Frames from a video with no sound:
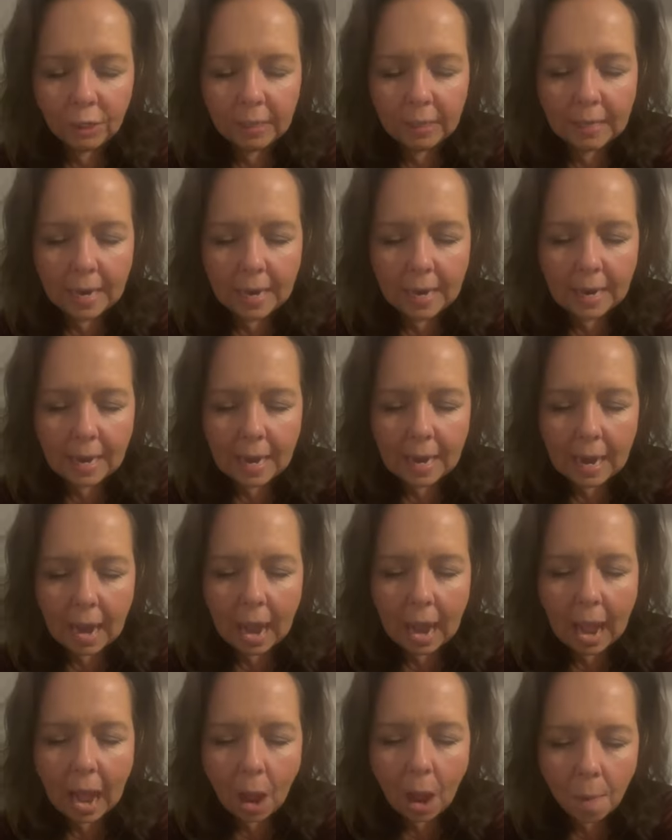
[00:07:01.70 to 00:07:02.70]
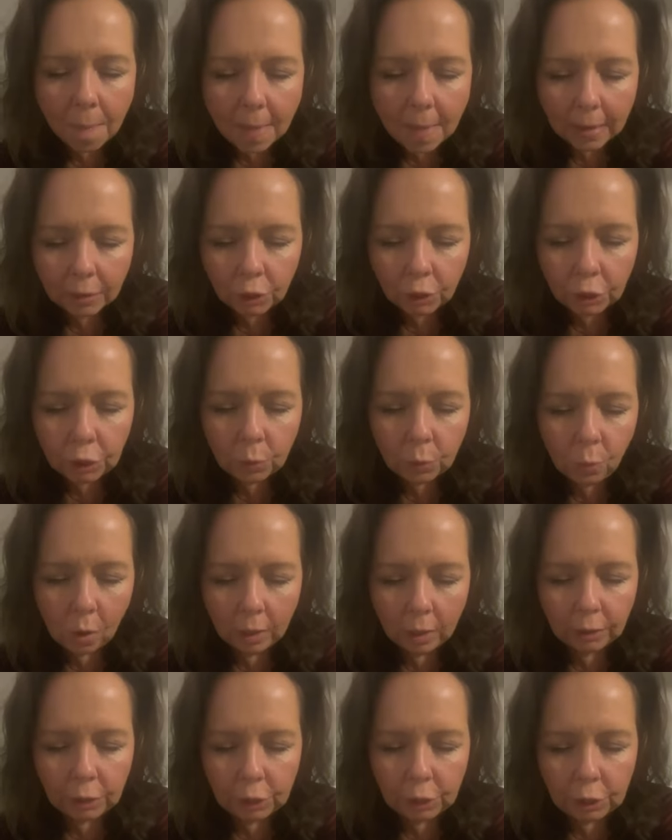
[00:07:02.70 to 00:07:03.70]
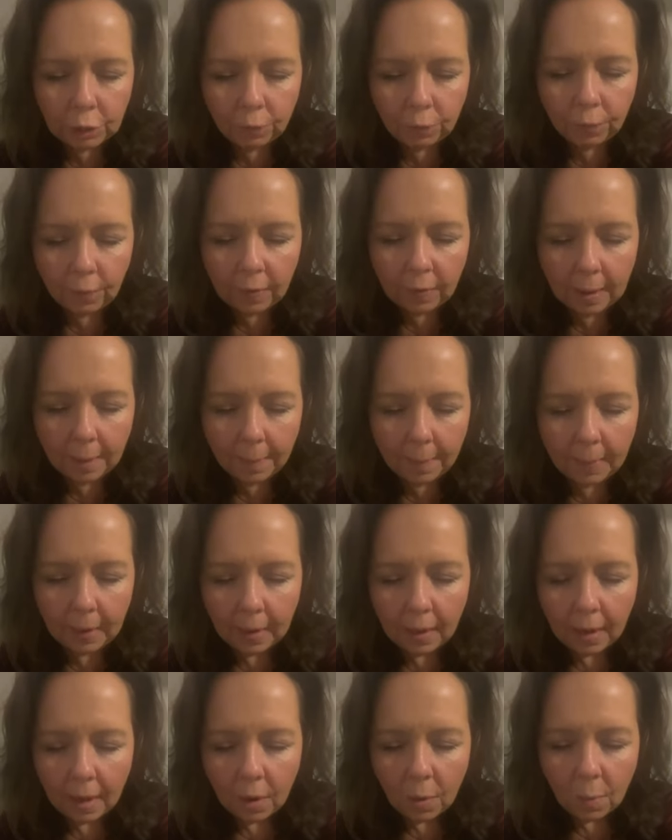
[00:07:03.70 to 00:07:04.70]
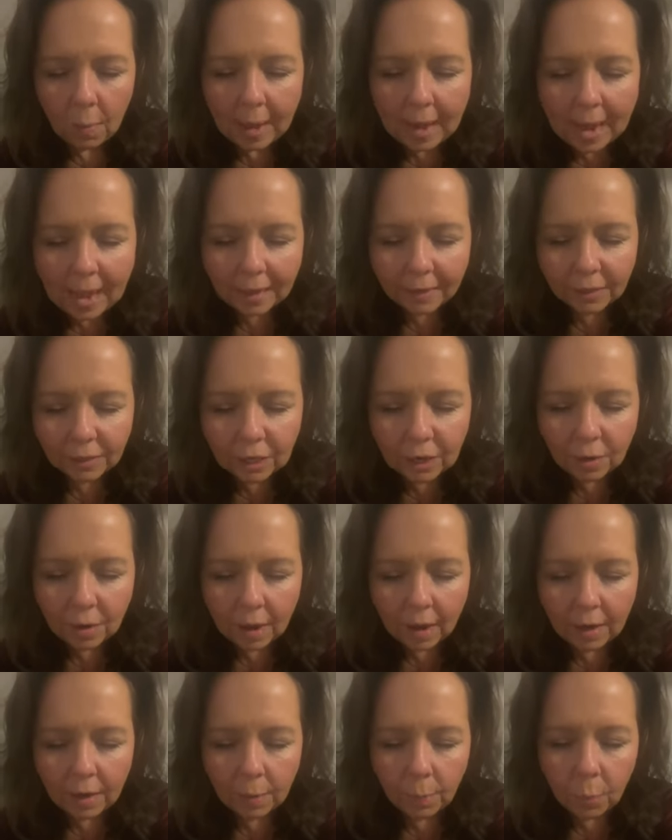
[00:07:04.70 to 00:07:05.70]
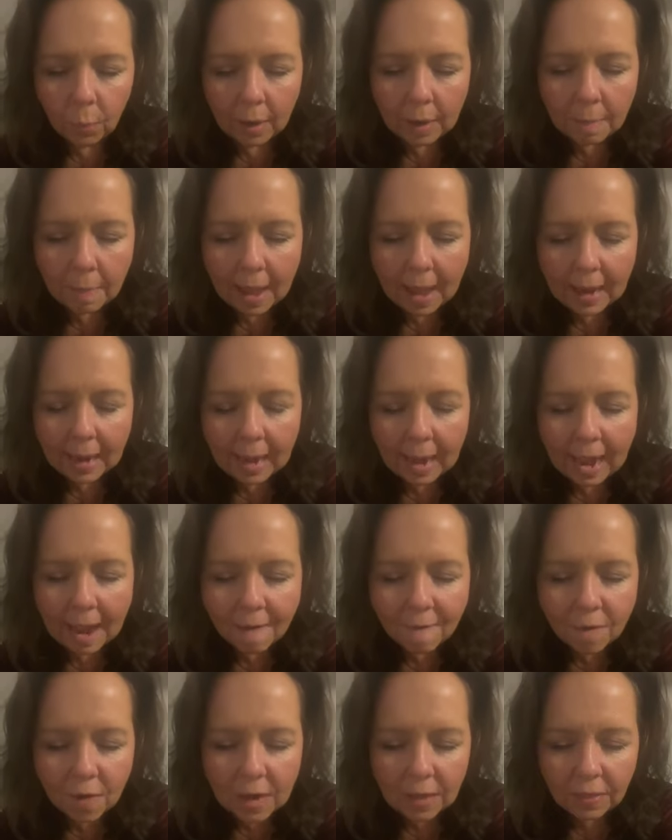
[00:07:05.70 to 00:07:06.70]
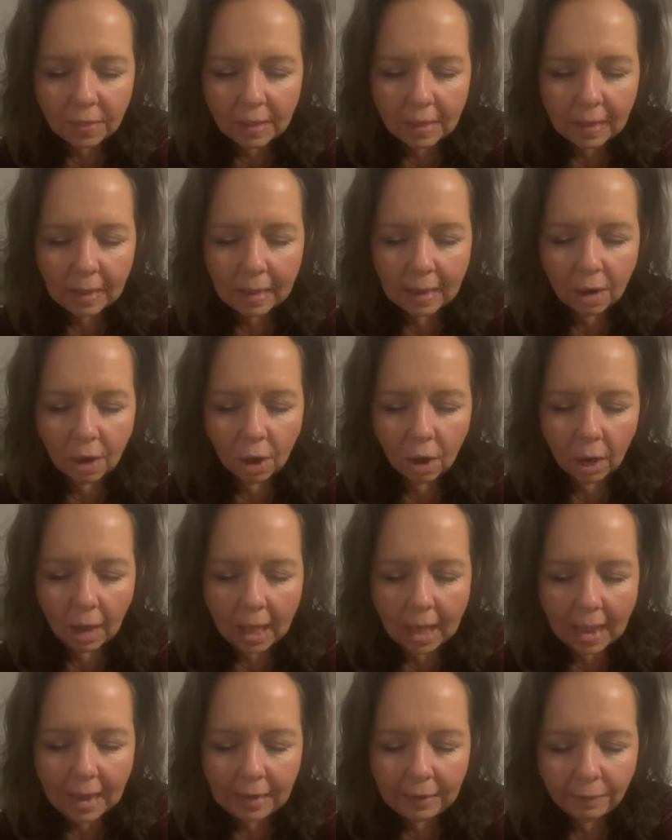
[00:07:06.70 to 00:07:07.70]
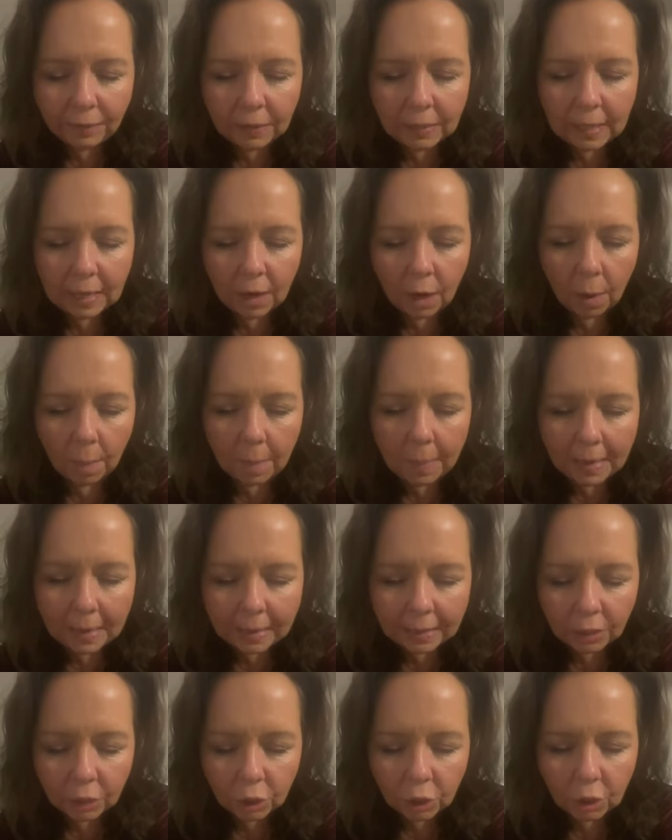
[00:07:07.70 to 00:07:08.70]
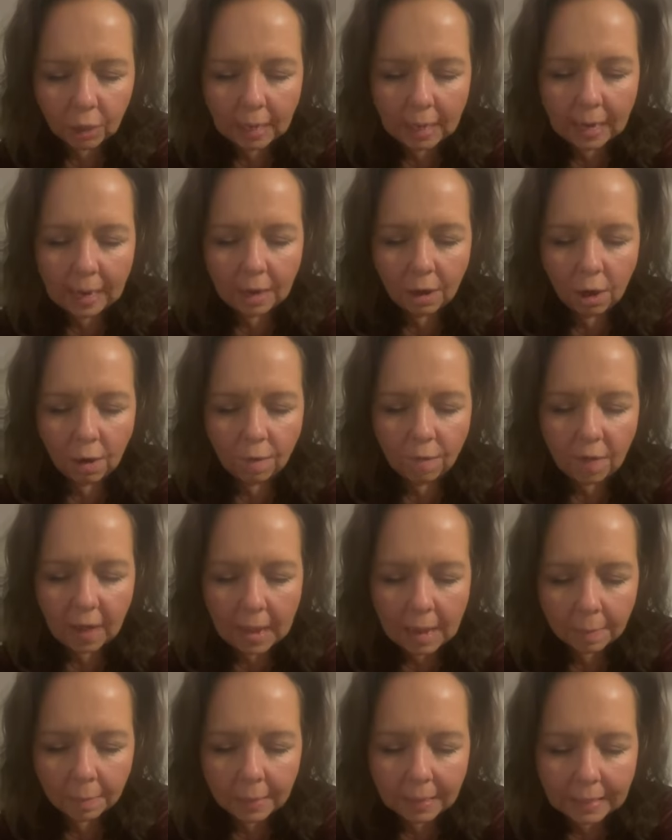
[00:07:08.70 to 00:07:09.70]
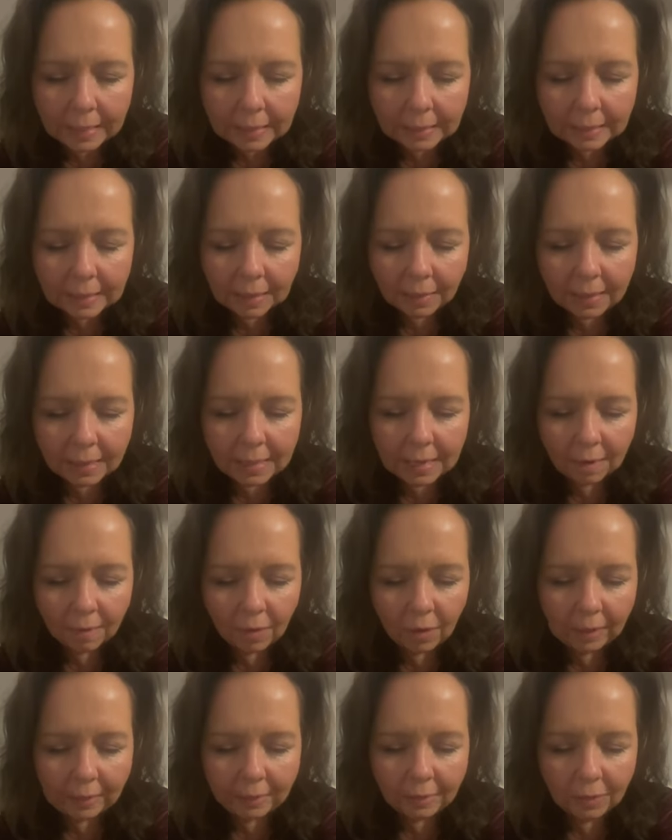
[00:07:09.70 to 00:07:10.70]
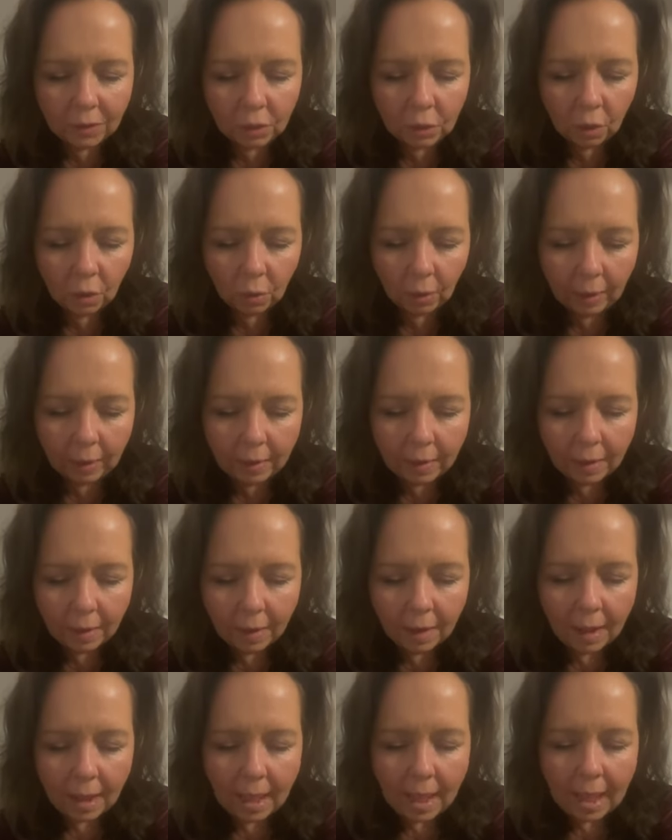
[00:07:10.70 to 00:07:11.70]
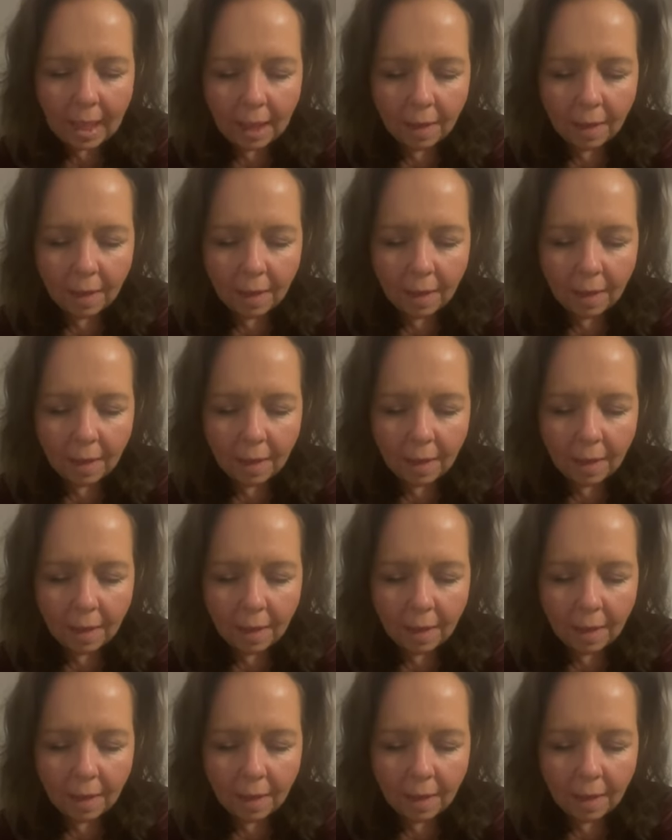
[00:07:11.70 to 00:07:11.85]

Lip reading: understanding how much you want to do for them. We ask you, God, to bring back everything in our lives, in our ministry, in our families that the devil has stolen.